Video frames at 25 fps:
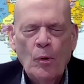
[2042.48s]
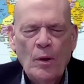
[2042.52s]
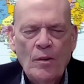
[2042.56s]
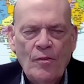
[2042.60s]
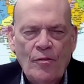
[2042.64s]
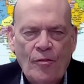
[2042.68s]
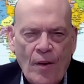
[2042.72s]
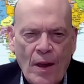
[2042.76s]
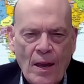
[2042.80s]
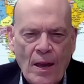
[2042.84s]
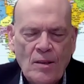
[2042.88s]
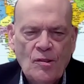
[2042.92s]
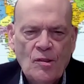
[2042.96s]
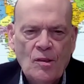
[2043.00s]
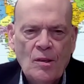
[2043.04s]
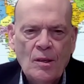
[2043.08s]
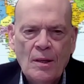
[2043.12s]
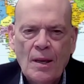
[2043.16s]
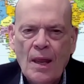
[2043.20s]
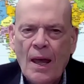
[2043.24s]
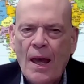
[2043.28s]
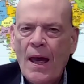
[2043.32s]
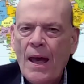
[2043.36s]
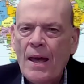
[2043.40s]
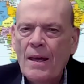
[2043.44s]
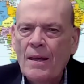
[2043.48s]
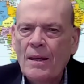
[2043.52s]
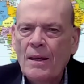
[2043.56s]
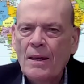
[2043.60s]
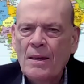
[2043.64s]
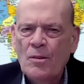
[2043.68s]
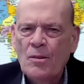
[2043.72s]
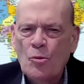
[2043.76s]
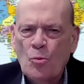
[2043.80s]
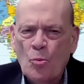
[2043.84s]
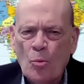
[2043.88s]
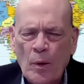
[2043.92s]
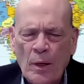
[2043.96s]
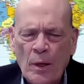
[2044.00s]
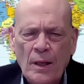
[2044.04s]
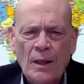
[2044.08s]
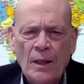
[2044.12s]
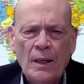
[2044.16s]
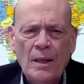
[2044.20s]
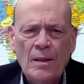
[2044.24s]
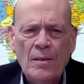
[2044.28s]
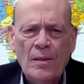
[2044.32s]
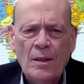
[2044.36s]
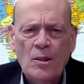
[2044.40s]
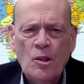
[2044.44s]
we face today is
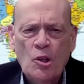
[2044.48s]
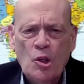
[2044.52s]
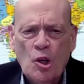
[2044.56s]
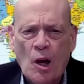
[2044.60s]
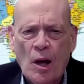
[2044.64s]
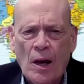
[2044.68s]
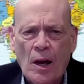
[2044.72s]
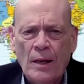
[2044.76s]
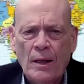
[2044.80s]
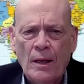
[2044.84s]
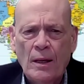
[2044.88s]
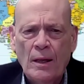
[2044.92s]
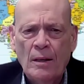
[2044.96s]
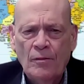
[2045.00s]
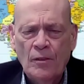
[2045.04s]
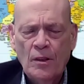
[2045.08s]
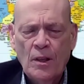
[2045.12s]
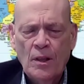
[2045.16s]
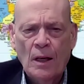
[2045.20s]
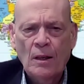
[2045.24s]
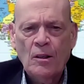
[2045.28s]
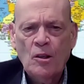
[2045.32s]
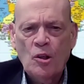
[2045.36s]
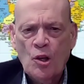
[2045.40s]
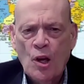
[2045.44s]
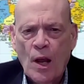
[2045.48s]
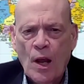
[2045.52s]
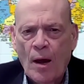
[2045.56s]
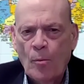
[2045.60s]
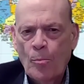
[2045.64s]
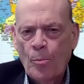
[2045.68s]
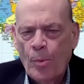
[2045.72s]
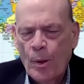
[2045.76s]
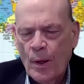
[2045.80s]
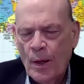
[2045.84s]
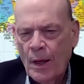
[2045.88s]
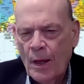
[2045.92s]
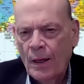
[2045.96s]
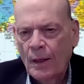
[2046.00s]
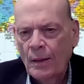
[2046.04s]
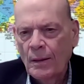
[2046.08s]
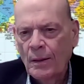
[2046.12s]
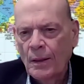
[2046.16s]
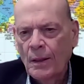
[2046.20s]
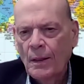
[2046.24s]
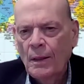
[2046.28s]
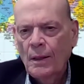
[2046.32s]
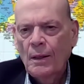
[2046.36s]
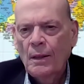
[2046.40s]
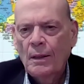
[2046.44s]
really the China of Deng Xiaoping,
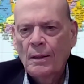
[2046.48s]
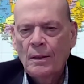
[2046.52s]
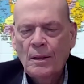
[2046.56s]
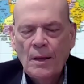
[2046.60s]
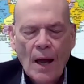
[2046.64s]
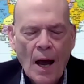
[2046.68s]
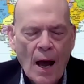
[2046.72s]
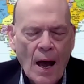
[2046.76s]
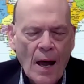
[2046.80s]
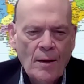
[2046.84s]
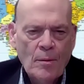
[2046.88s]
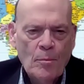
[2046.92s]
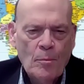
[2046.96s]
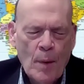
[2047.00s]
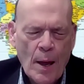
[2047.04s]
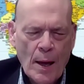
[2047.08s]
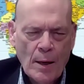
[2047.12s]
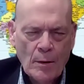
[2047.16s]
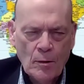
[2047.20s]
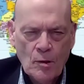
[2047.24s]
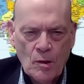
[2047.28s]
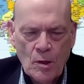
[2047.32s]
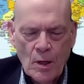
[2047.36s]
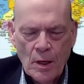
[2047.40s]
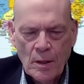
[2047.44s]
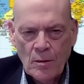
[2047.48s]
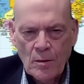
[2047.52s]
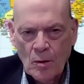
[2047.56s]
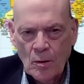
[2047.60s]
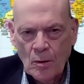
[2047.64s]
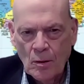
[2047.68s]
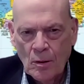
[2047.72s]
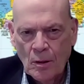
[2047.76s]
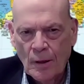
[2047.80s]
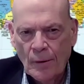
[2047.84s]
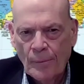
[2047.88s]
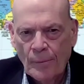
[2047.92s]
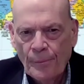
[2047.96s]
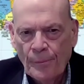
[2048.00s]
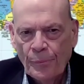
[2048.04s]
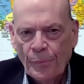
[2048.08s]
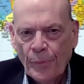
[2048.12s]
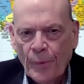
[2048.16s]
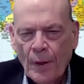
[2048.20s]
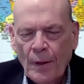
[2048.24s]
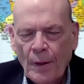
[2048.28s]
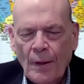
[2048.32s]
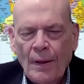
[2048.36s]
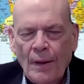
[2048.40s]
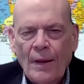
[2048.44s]
not Mao Zedong.
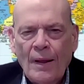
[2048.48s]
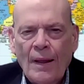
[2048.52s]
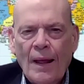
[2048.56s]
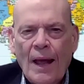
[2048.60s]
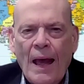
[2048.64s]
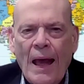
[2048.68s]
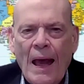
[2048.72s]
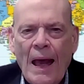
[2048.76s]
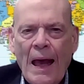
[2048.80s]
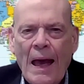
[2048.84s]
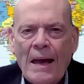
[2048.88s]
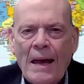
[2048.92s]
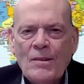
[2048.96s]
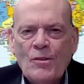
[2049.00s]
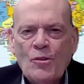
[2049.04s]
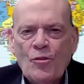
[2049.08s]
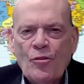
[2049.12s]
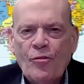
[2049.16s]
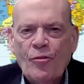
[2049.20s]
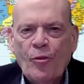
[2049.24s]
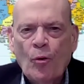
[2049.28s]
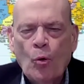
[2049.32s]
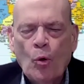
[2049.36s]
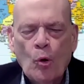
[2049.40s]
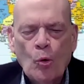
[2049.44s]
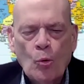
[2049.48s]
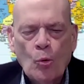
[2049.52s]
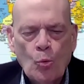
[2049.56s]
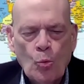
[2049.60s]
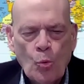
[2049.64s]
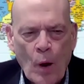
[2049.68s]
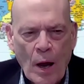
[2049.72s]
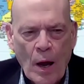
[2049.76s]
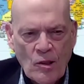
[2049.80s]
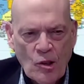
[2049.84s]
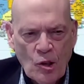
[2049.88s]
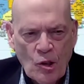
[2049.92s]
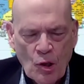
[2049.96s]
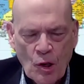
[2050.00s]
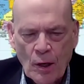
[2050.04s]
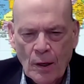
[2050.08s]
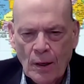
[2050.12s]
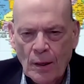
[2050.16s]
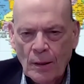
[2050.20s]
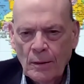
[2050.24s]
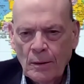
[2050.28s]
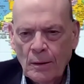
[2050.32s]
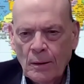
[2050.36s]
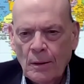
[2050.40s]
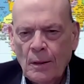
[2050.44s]
As for
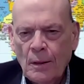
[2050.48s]
Russia,